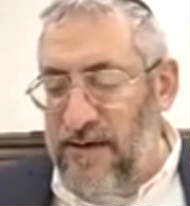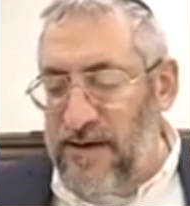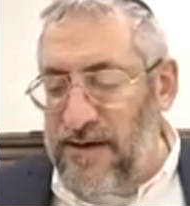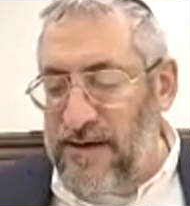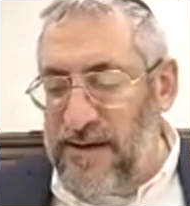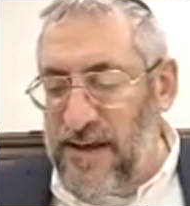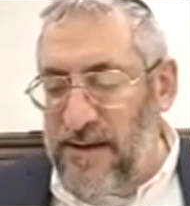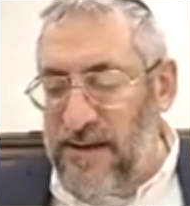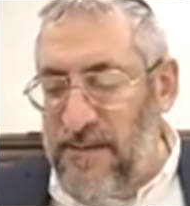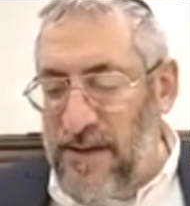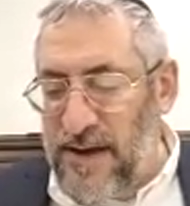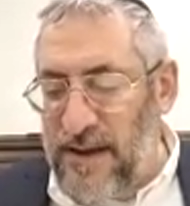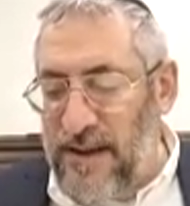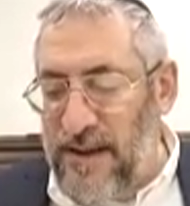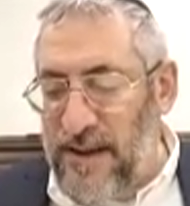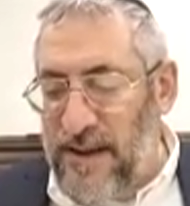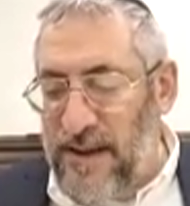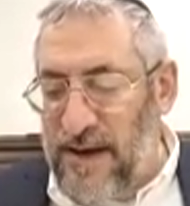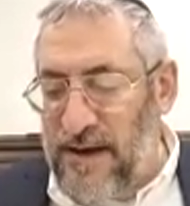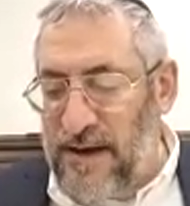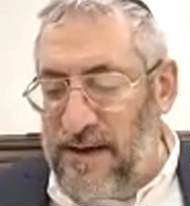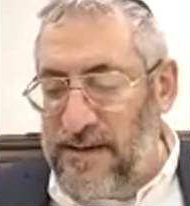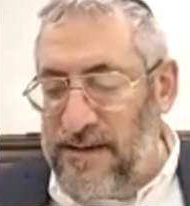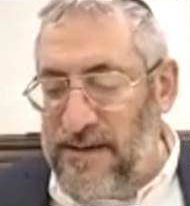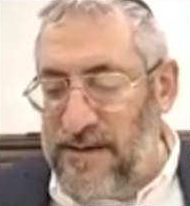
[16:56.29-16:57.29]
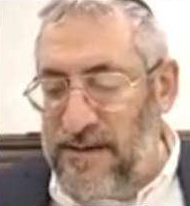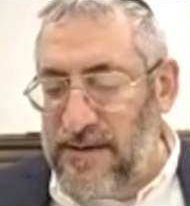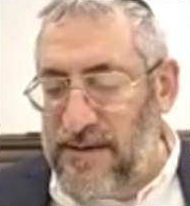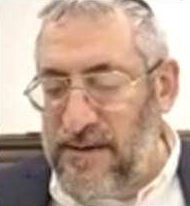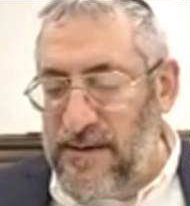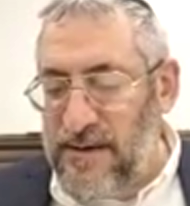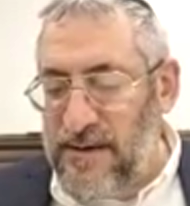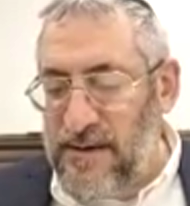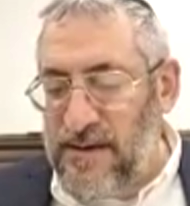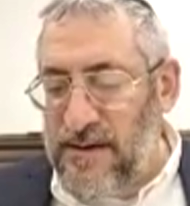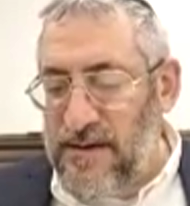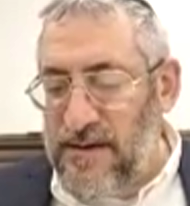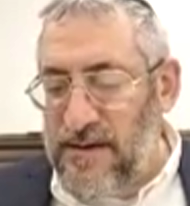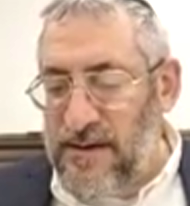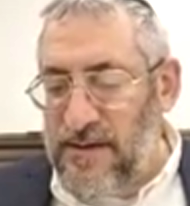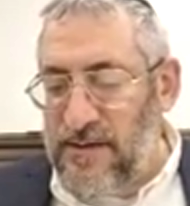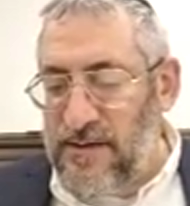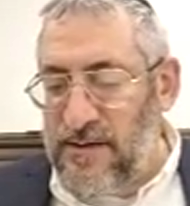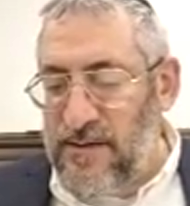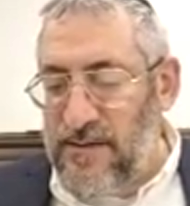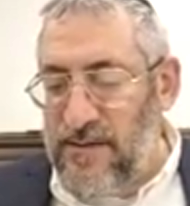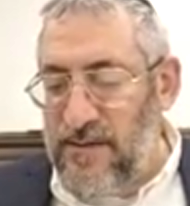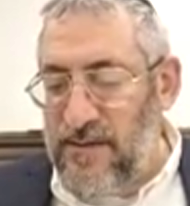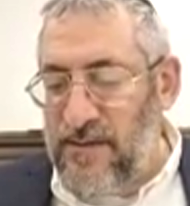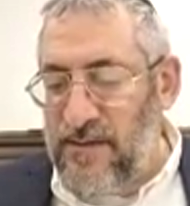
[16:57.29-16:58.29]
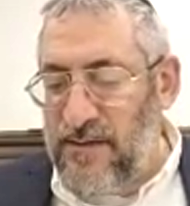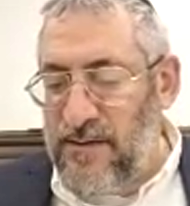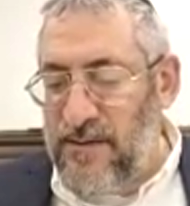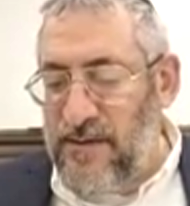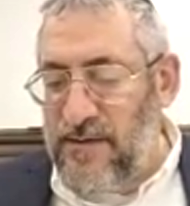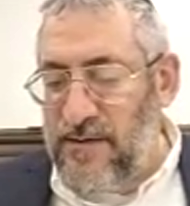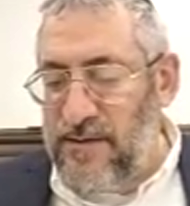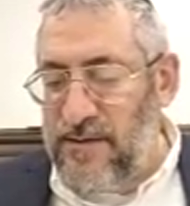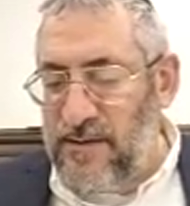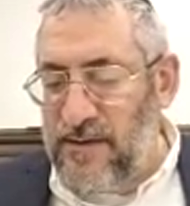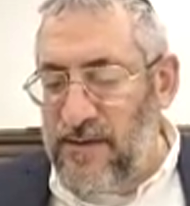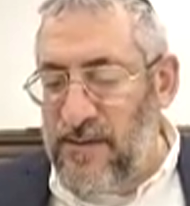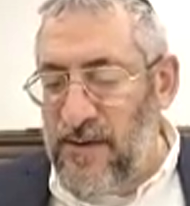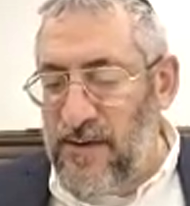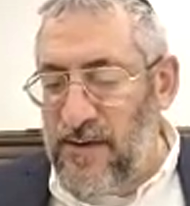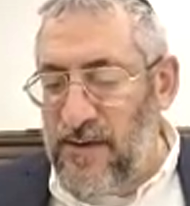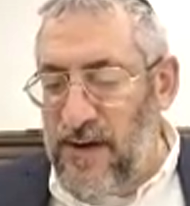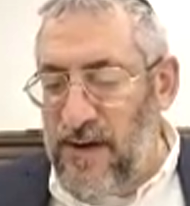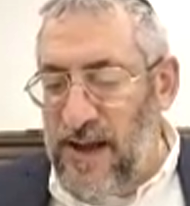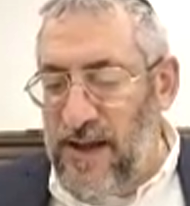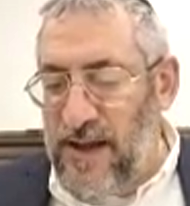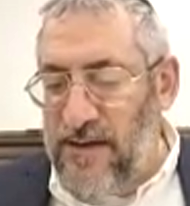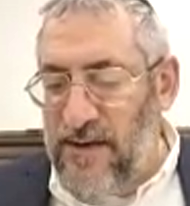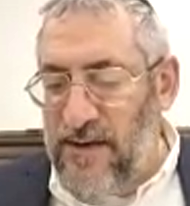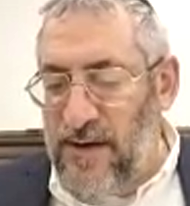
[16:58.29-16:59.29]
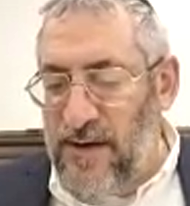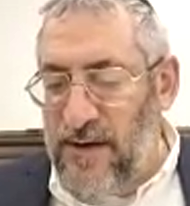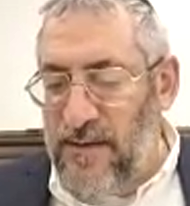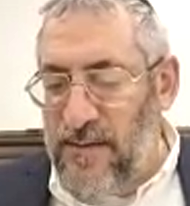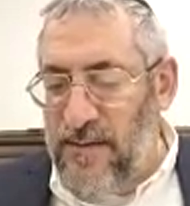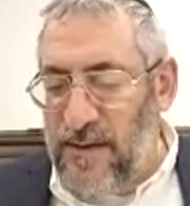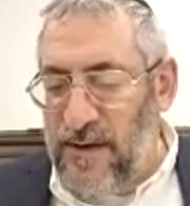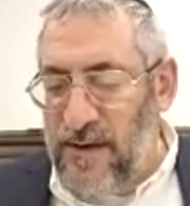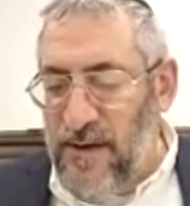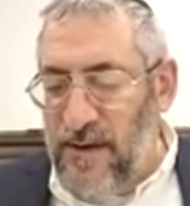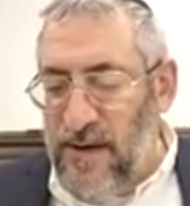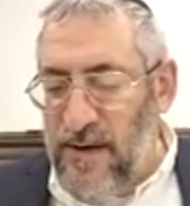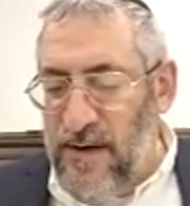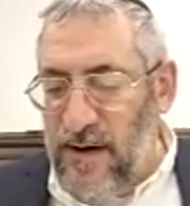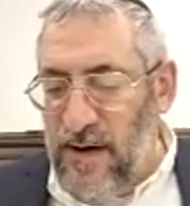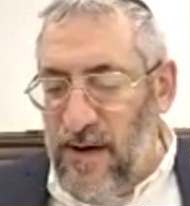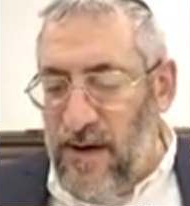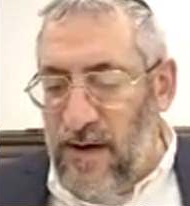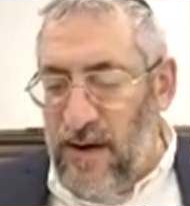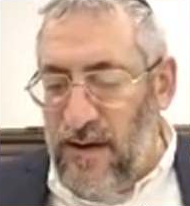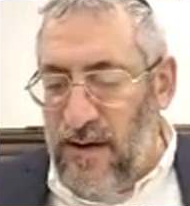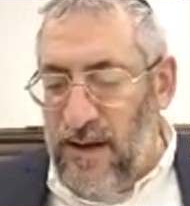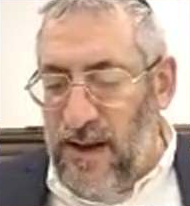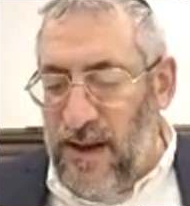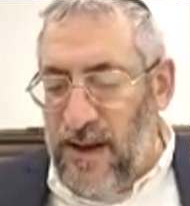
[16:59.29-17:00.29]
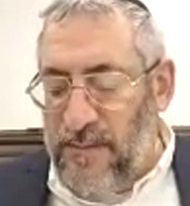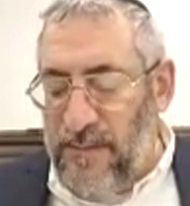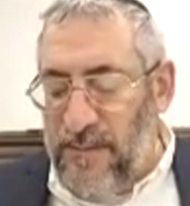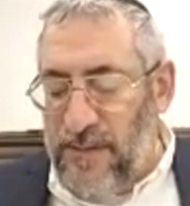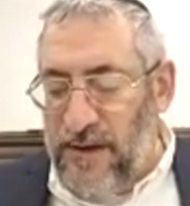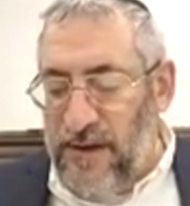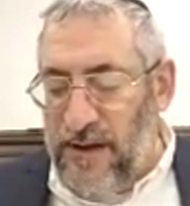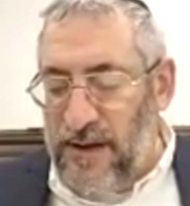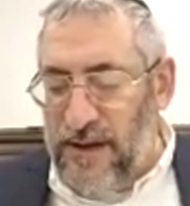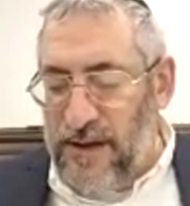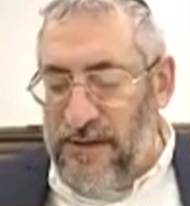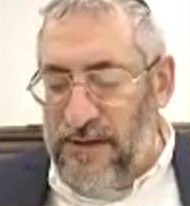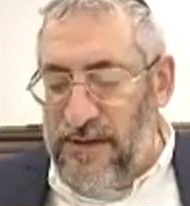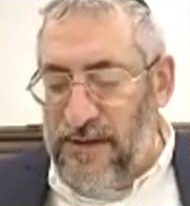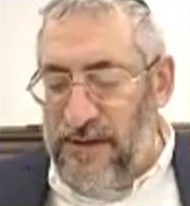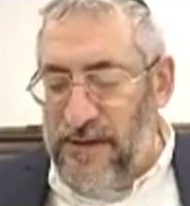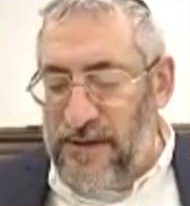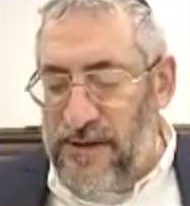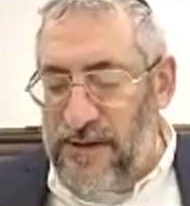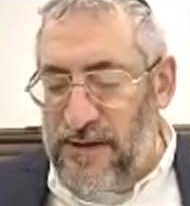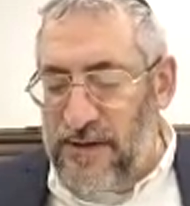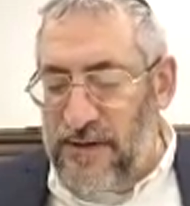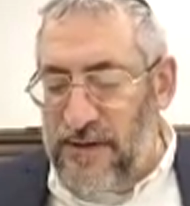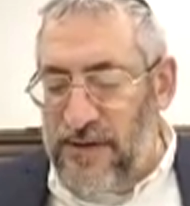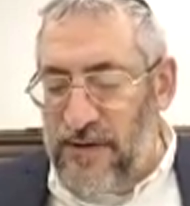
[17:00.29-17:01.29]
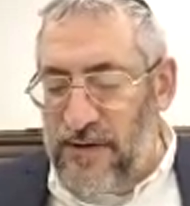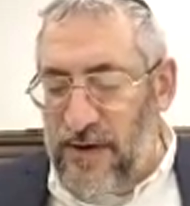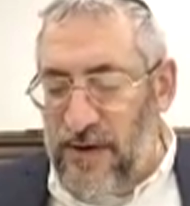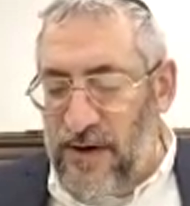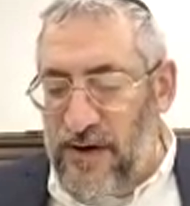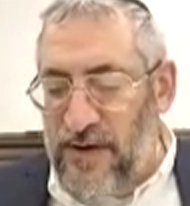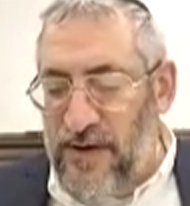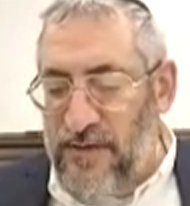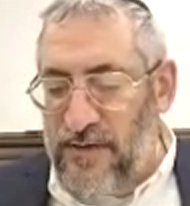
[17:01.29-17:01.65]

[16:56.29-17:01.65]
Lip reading: I'm going to send my locks to Edom. Alai Peleshes